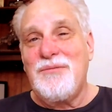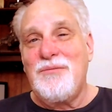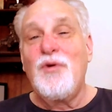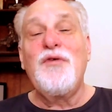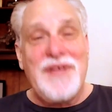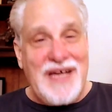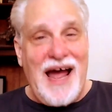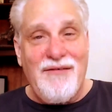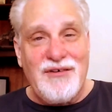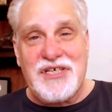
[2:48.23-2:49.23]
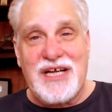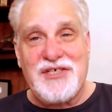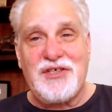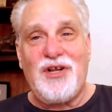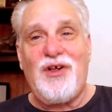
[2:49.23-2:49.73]
move the
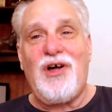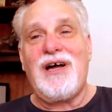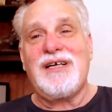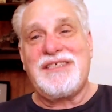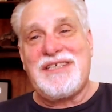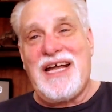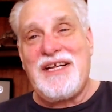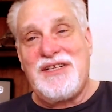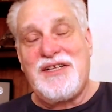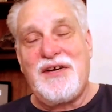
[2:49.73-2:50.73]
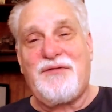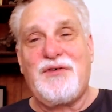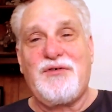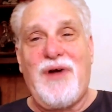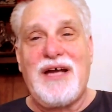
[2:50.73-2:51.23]
conversation along, send it in
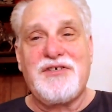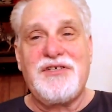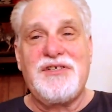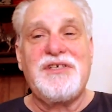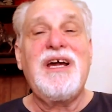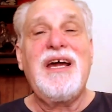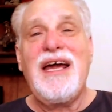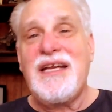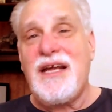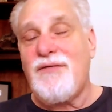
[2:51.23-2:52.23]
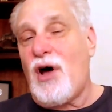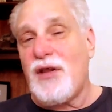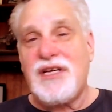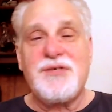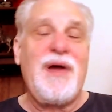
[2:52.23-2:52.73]
different directions, and give
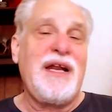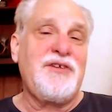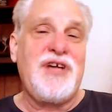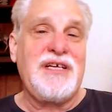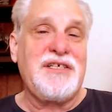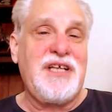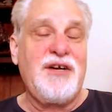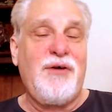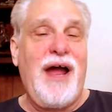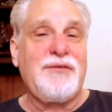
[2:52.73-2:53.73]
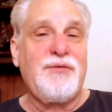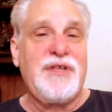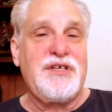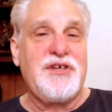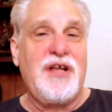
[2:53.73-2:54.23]
all these men a chance to interact
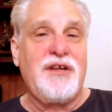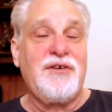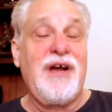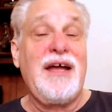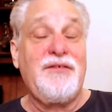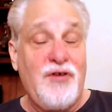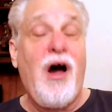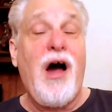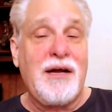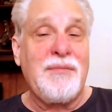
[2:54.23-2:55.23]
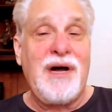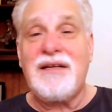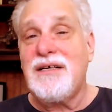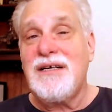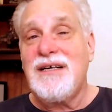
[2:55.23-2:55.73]
with each other and talk
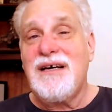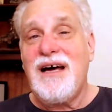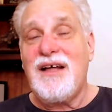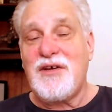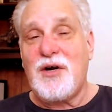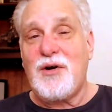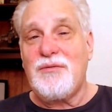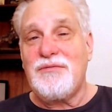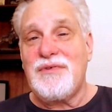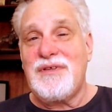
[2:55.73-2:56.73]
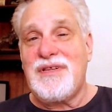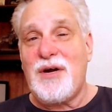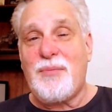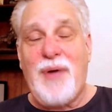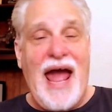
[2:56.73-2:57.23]
about
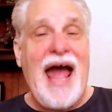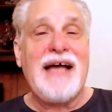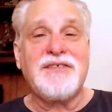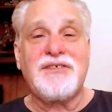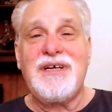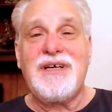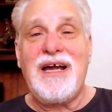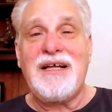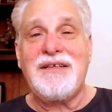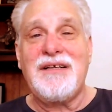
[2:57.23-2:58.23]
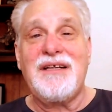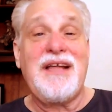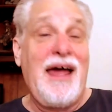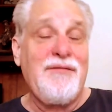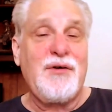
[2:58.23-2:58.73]
their past and
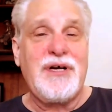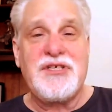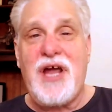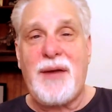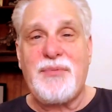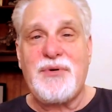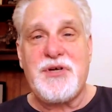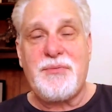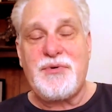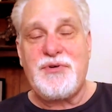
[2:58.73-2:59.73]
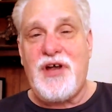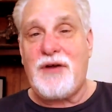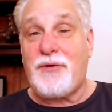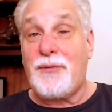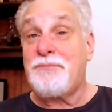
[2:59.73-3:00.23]
the heavyweight championship in
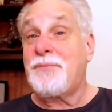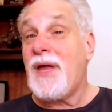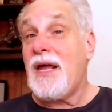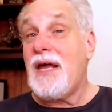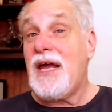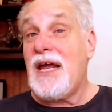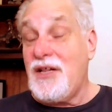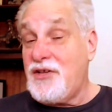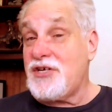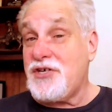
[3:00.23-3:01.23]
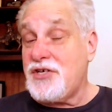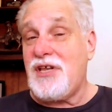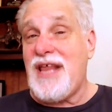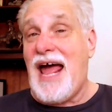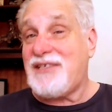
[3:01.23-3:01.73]
general. In addition
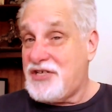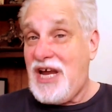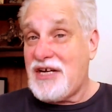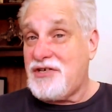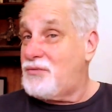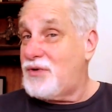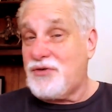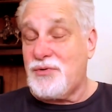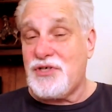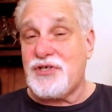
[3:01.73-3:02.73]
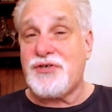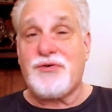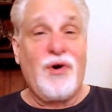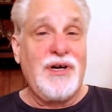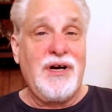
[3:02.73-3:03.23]
to that session, which was
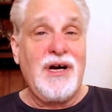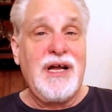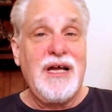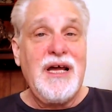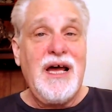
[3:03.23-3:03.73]
extraordinary,